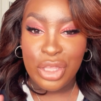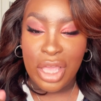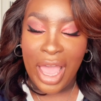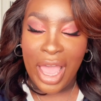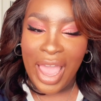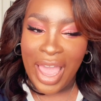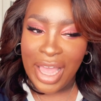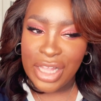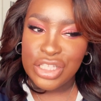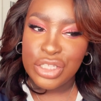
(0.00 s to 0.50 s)
I
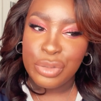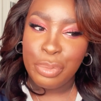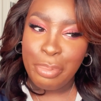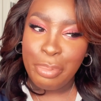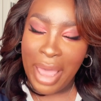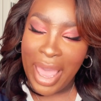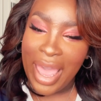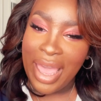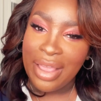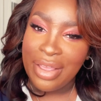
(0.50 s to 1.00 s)
had to
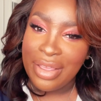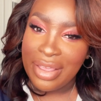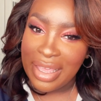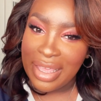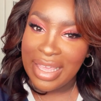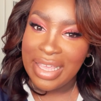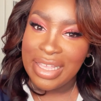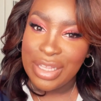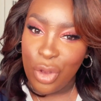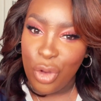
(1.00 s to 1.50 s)
pack
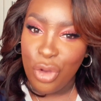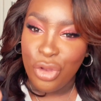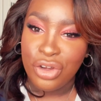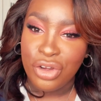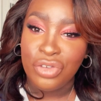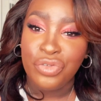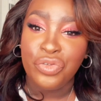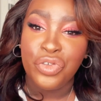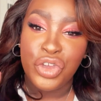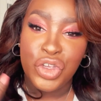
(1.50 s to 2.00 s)
it
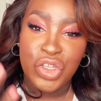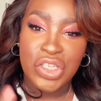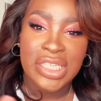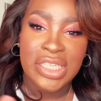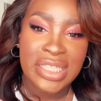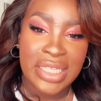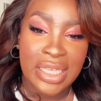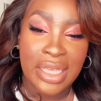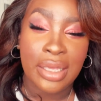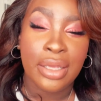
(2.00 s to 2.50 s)
on for you to
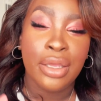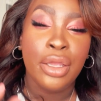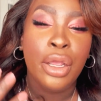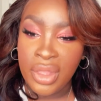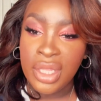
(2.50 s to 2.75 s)
see it.